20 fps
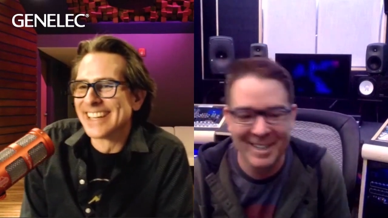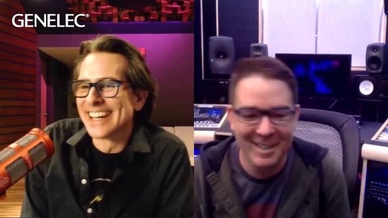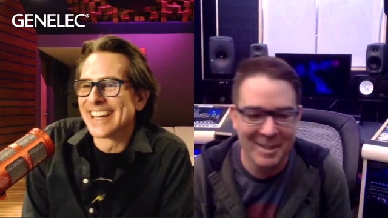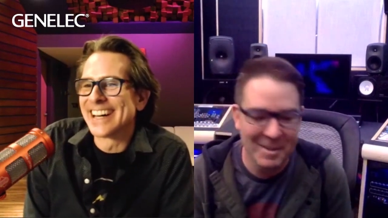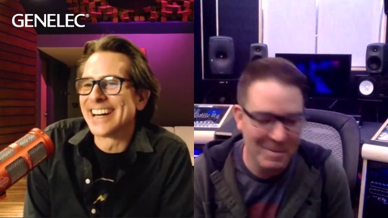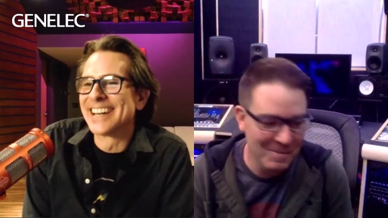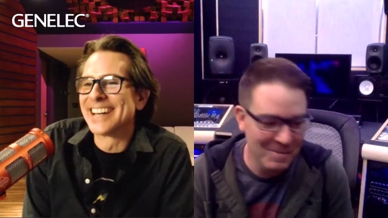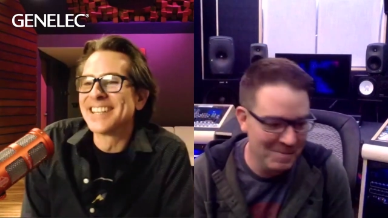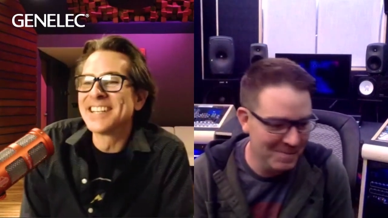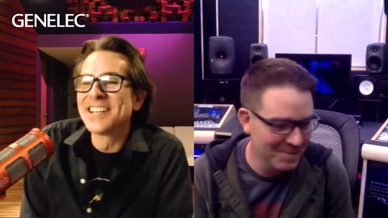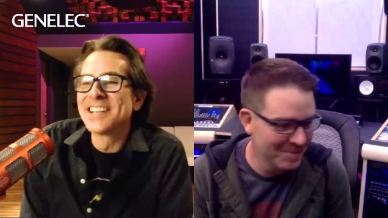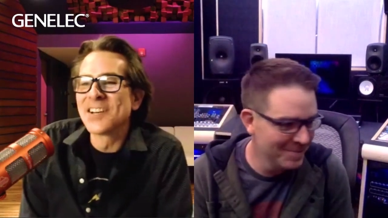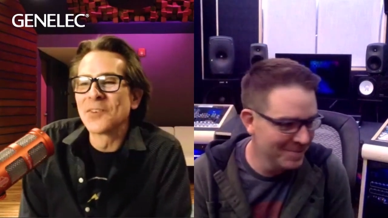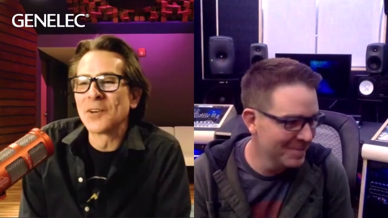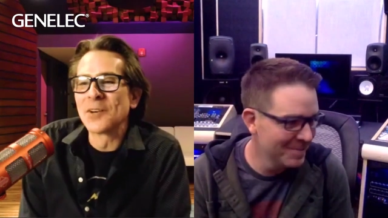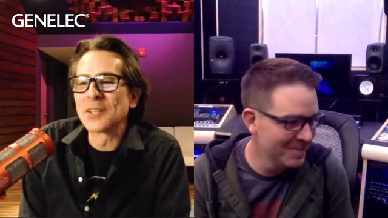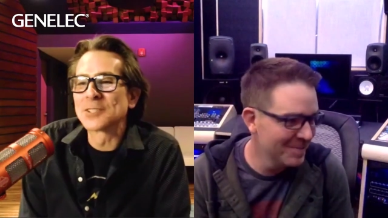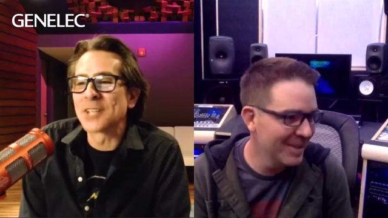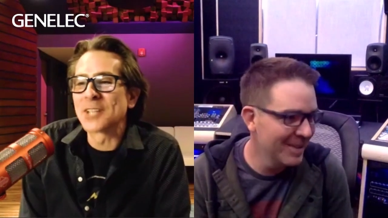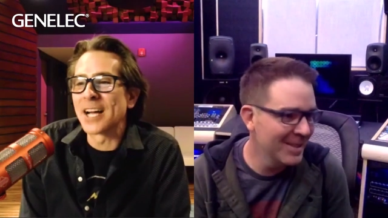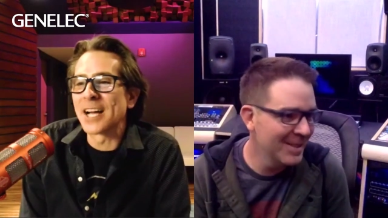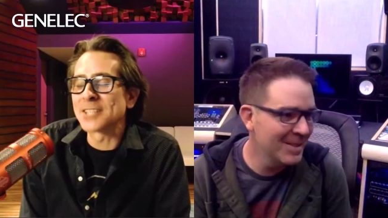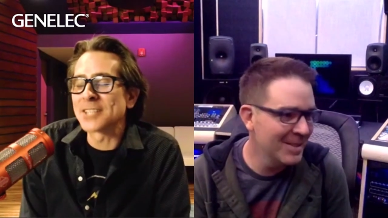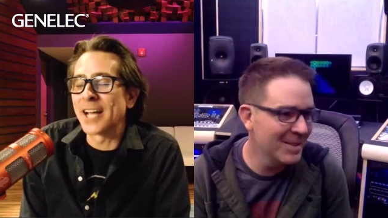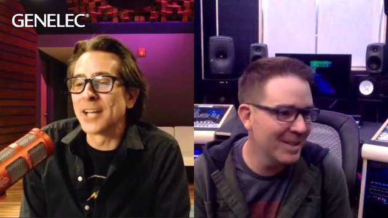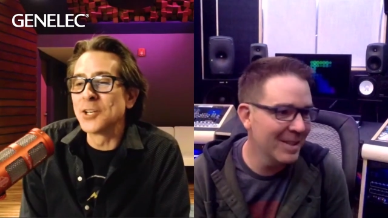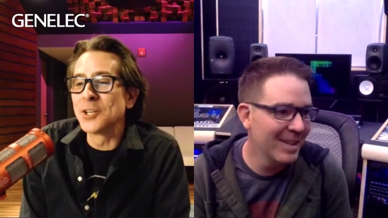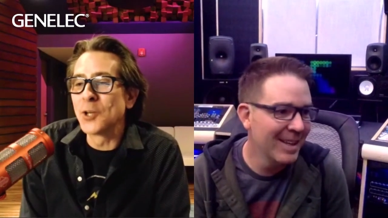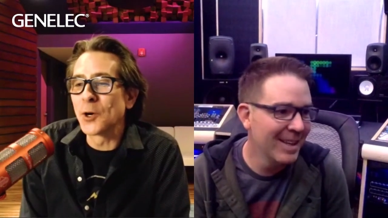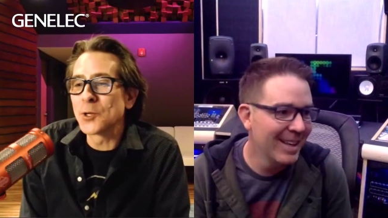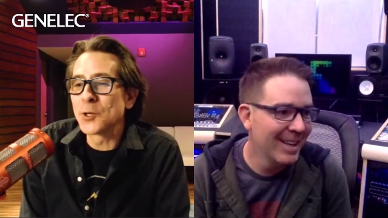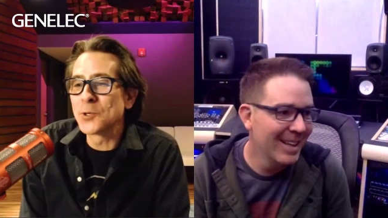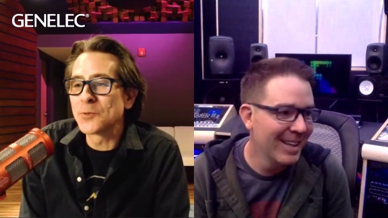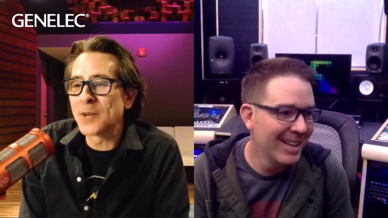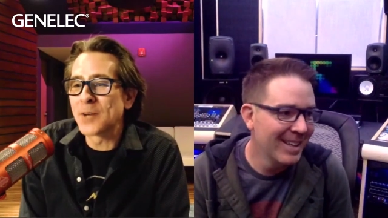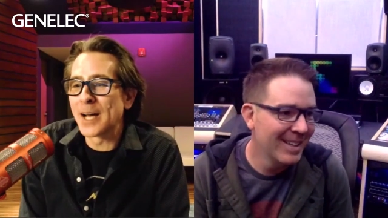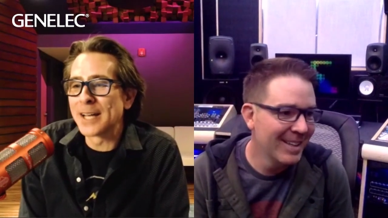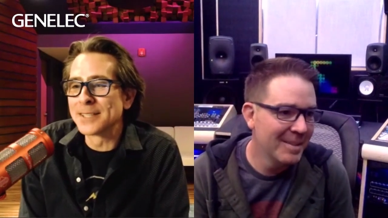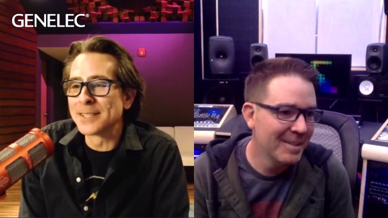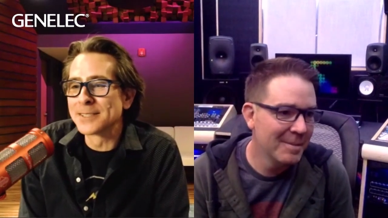Speaker 1: uh, well, Josh, I know you've
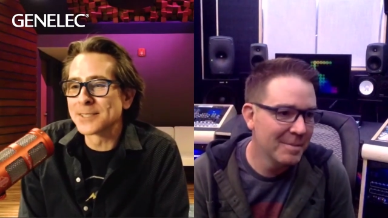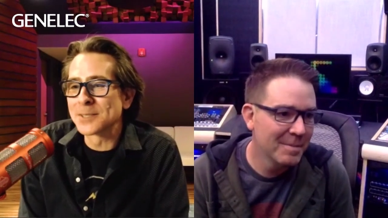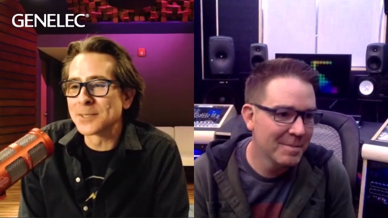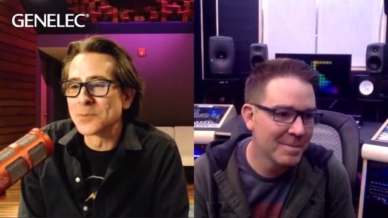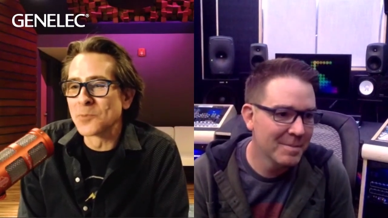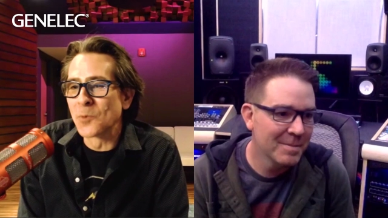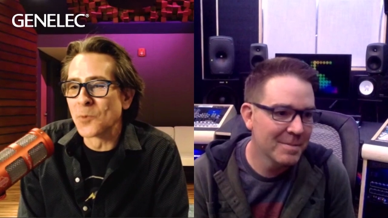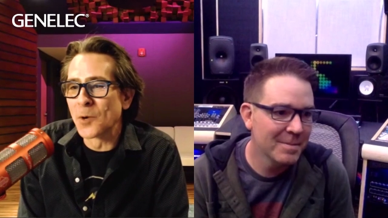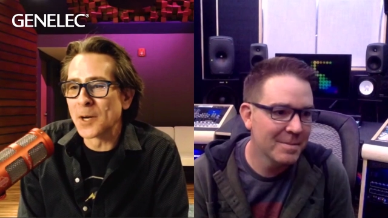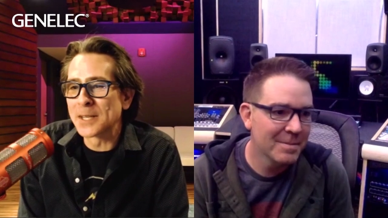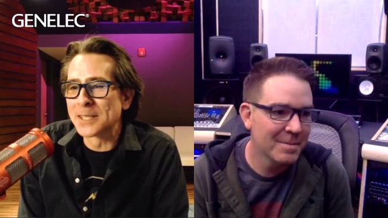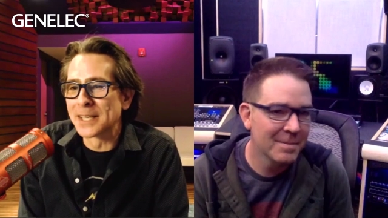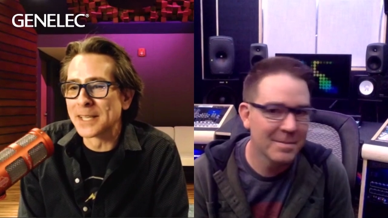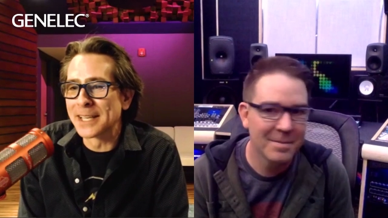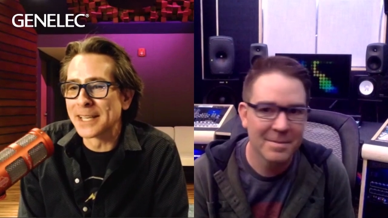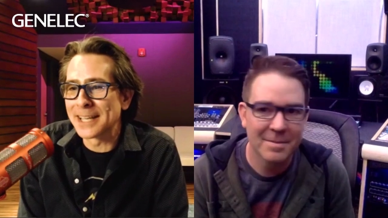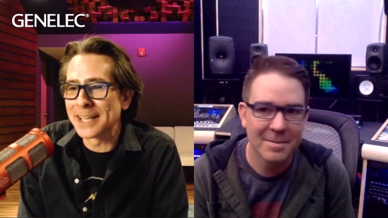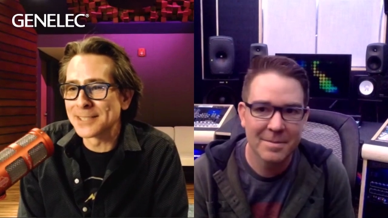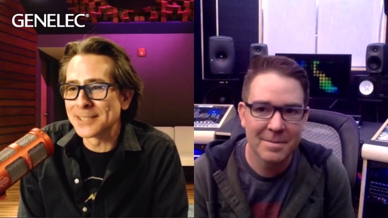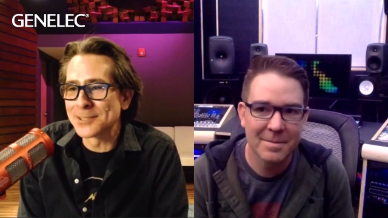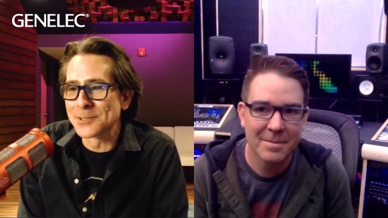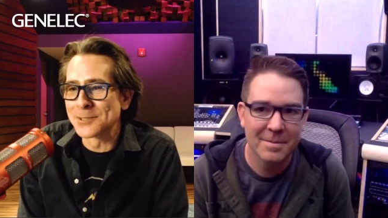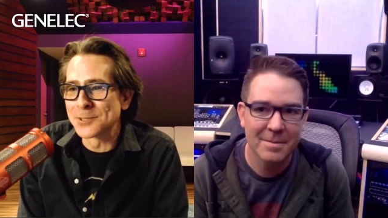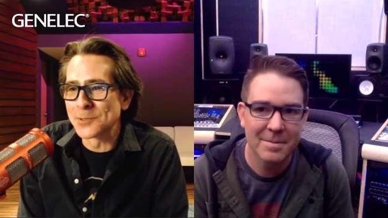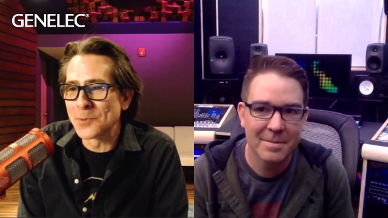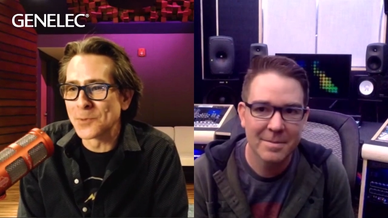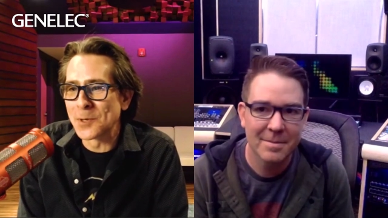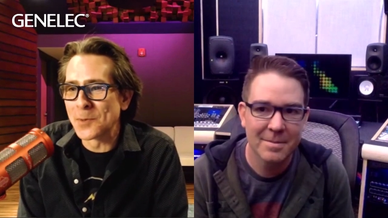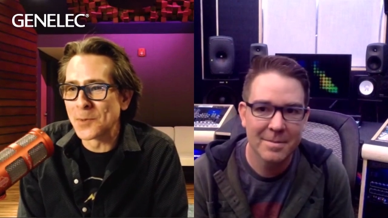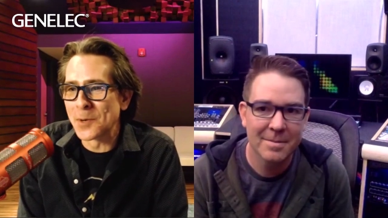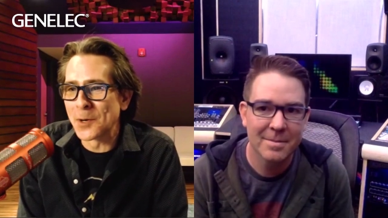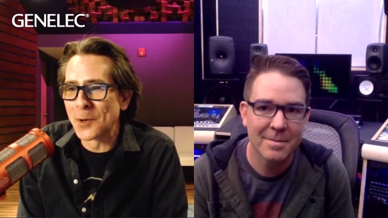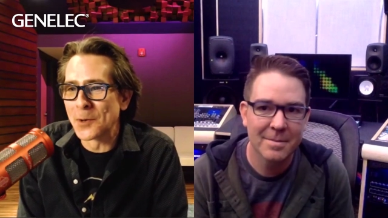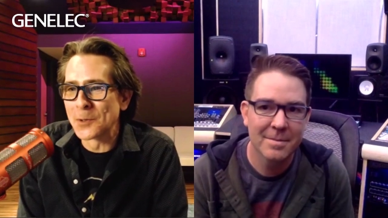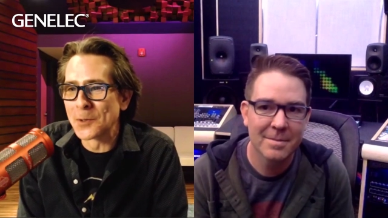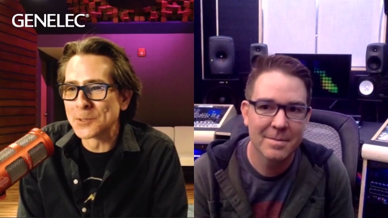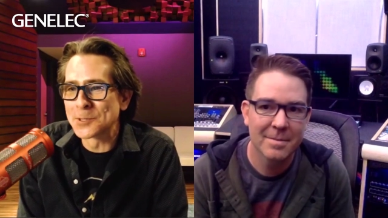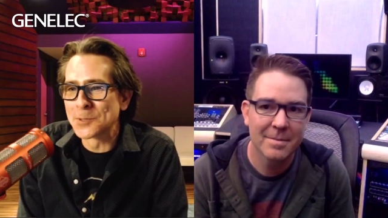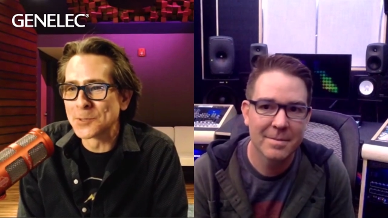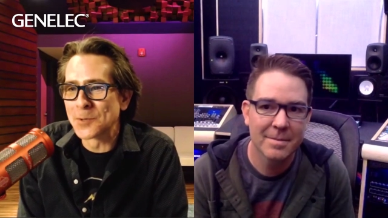got some work to get to, so we don't want to
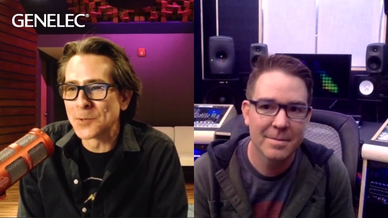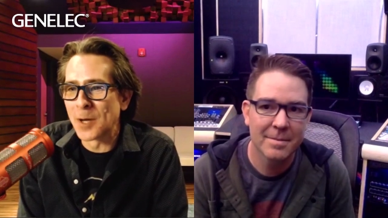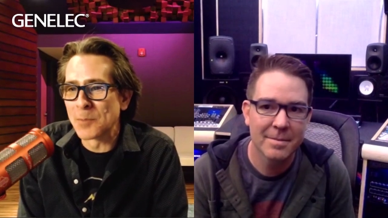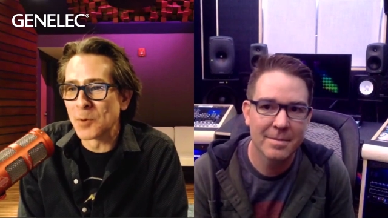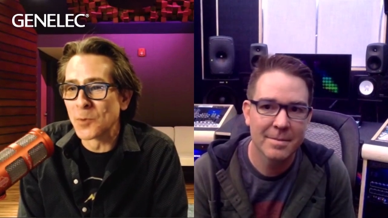hold you up.